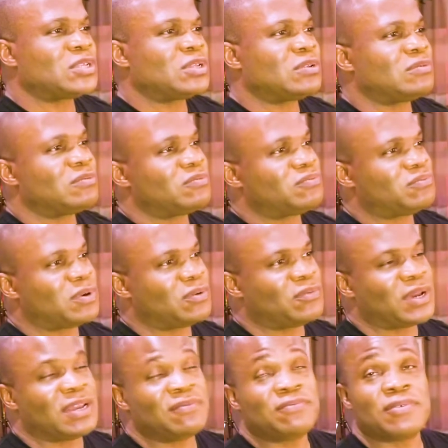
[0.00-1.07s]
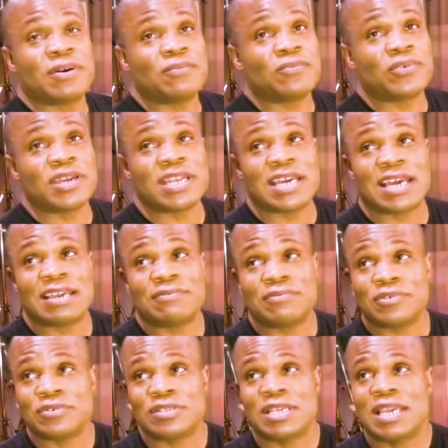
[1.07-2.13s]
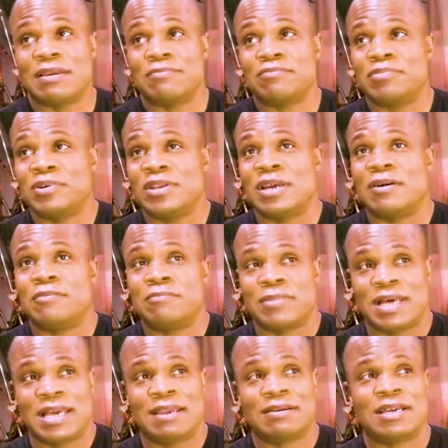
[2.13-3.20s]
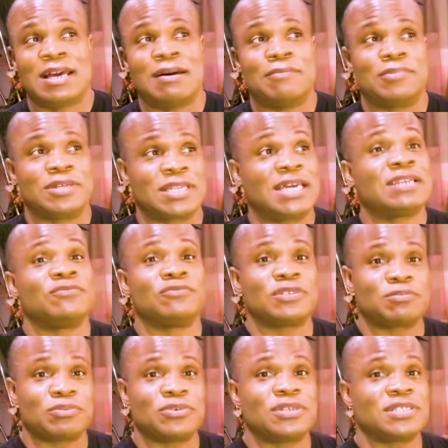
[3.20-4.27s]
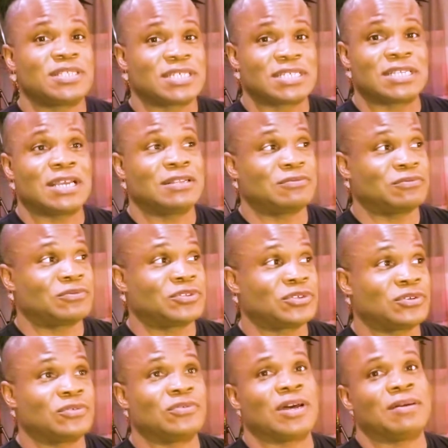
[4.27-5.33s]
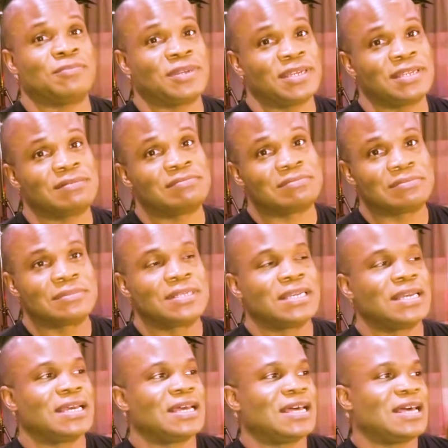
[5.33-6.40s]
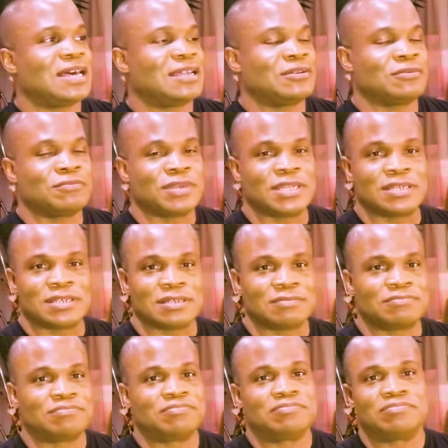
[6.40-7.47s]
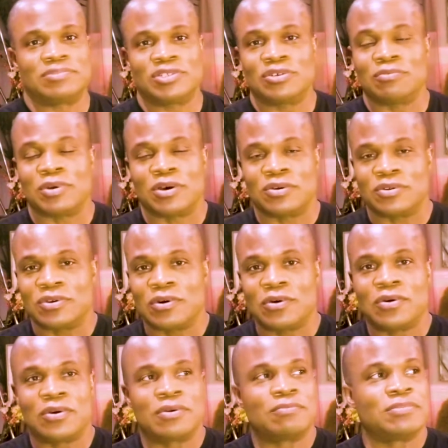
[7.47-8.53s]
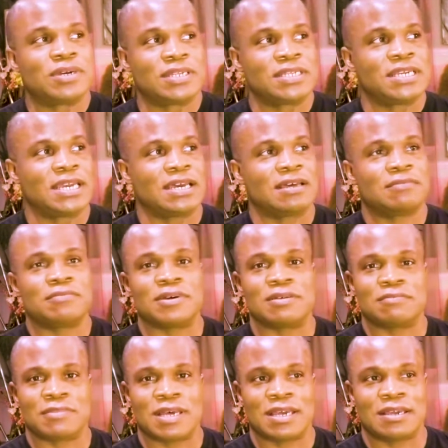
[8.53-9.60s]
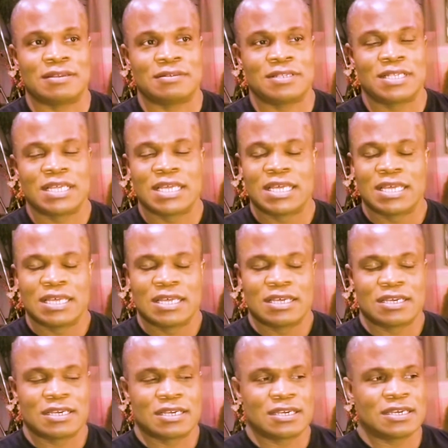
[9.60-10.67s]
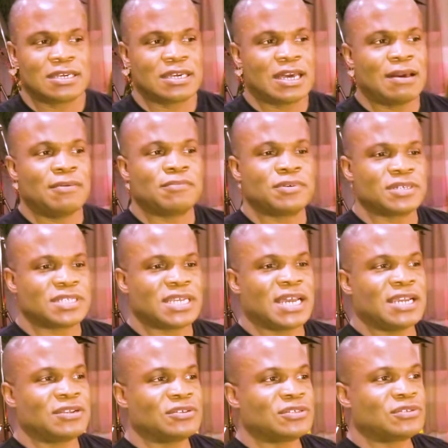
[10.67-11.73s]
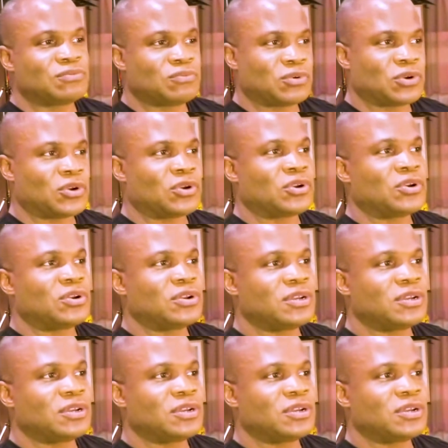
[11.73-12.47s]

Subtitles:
From when I first put out my comic book run, it was pretty successful too. I mean, I don't mean to toot my own horn, but my comic book titles were